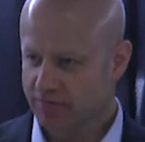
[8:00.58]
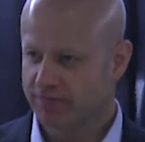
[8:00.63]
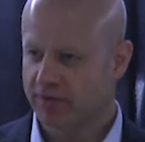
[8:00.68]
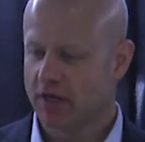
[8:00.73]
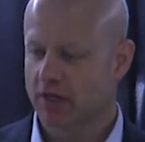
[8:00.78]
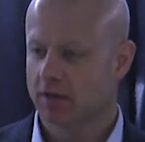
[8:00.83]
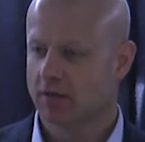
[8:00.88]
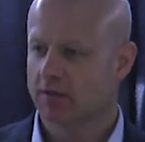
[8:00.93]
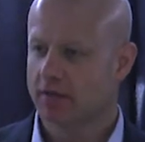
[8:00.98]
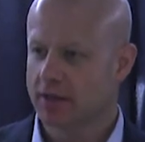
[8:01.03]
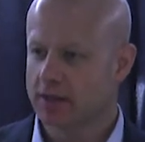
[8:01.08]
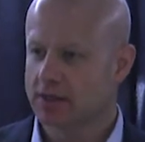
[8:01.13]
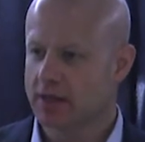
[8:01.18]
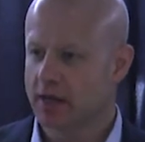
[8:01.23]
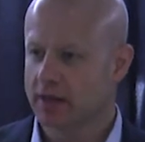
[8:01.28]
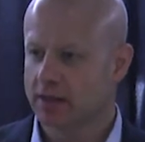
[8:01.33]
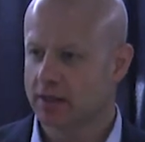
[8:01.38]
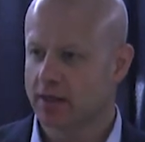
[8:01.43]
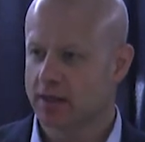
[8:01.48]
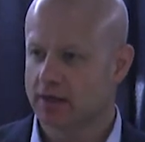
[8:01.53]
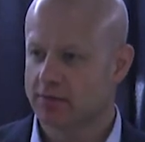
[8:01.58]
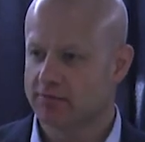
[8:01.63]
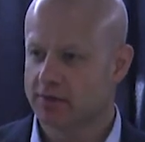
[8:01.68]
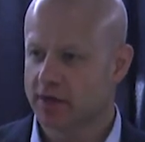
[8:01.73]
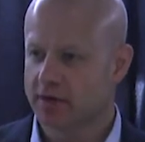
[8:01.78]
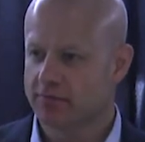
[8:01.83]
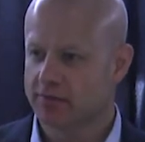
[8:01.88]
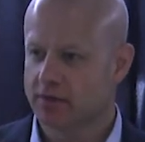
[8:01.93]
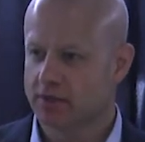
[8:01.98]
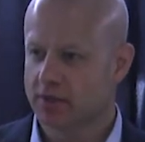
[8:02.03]
follow that guideline of
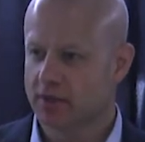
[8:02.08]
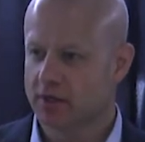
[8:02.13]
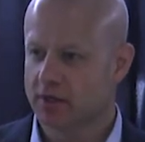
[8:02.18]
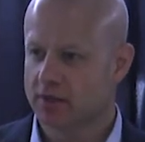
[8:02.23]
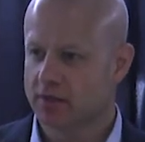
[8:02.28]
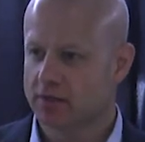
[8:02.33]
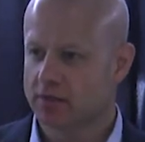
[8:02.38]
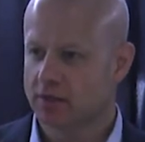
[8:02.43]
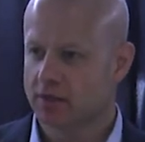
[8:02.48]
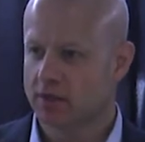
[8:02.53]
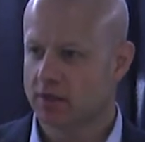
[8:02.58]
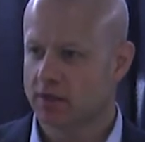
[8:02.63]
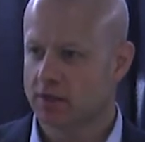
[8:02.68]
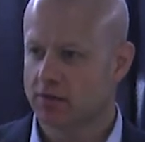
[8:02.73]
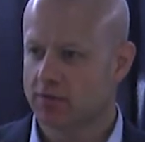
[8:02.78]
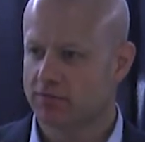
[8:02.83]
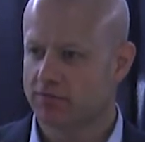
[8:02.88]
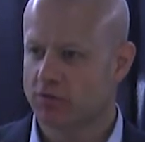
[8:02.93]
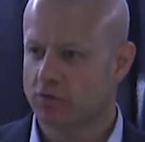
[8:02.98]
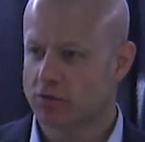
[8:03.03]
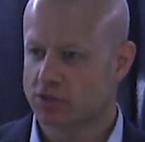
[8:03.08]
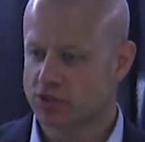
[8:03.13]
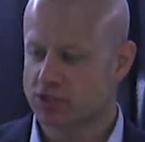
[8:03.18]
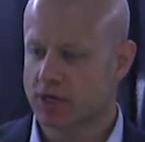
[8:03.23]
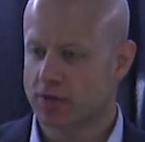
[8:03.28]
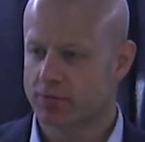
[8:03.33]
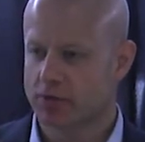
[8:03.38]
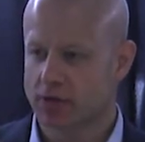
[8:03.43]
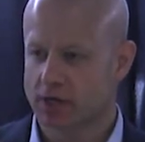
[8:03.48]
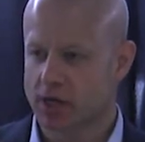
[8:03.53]
having four
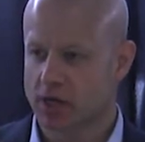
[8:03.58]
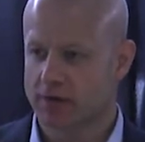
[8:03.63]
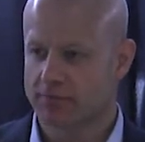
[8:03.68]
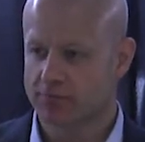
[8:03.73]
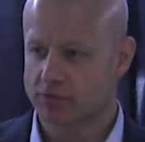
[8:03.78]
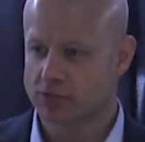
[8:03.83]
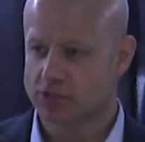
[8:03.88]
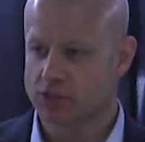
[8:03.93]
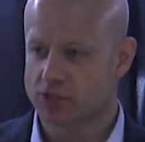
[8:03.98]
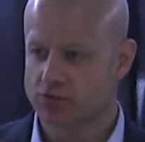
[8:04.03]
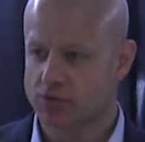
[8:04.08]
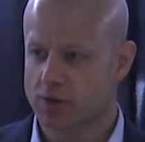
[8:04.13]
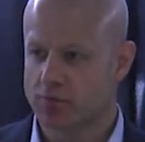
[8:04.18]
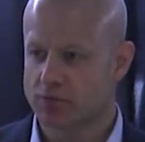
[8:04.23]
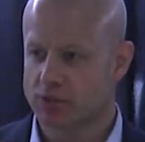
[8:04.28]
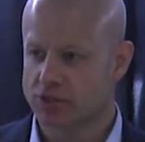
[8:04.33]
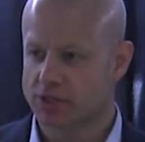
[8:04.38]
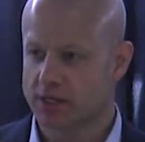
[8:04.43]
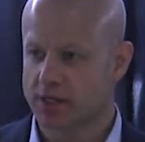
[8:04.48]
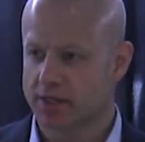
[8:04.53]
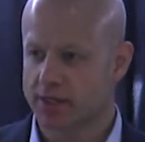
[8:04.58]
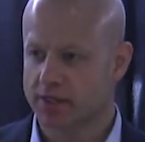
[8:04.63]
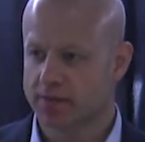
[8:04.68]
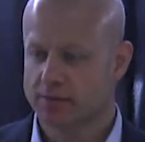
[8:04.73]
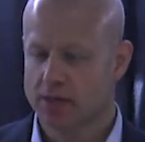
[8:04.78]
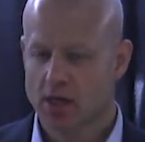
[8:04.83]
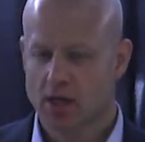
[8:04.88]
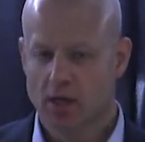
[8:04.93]
separate conferences represented.